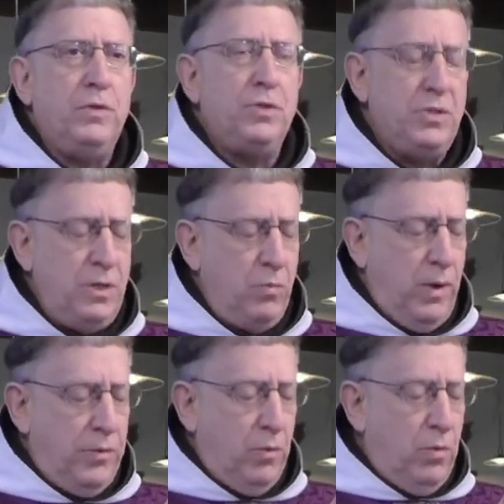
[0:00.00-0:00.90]
to see
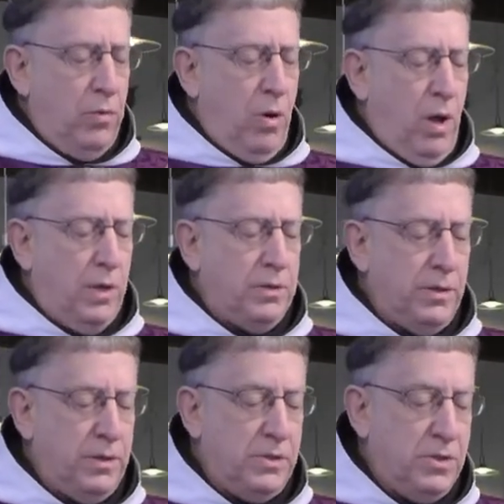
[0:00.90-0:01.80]
whether or
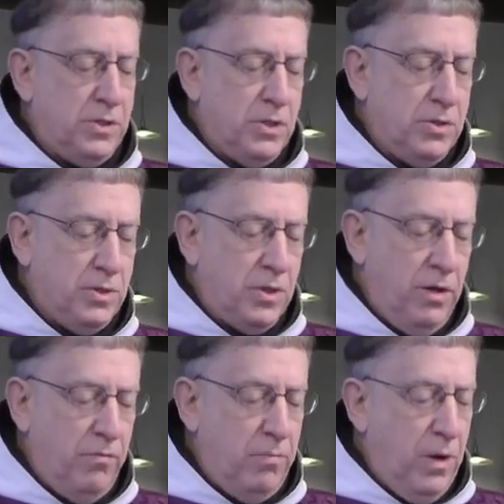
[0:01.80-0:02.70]
not this
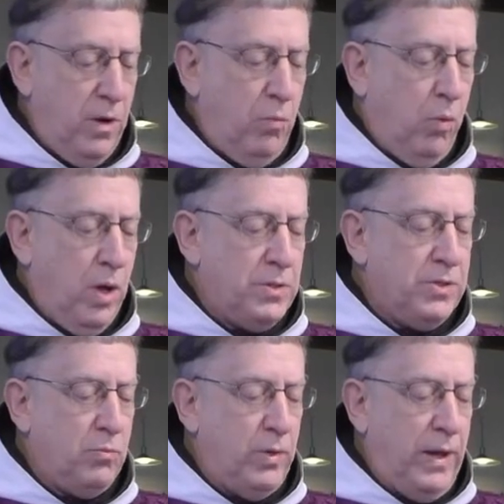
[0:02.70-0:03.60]
Son of Mary
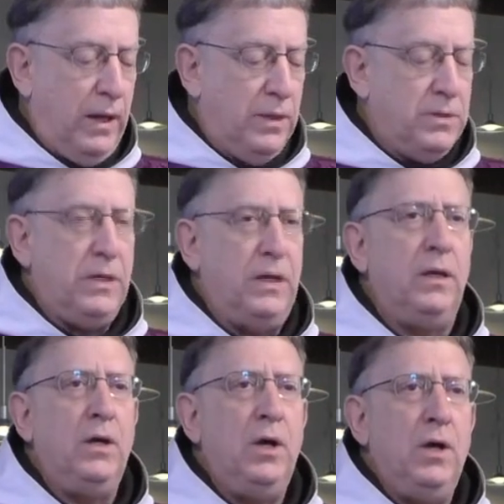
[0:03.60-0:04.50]
was in
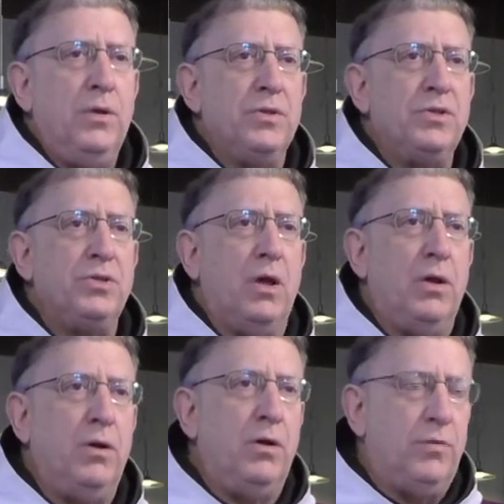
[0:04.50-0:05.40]
reality the
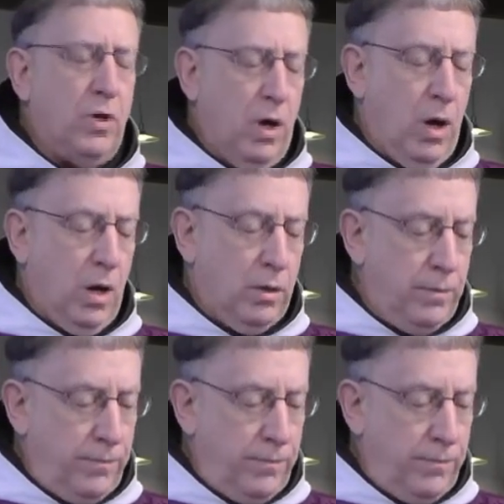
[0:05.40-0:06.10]
Son of God.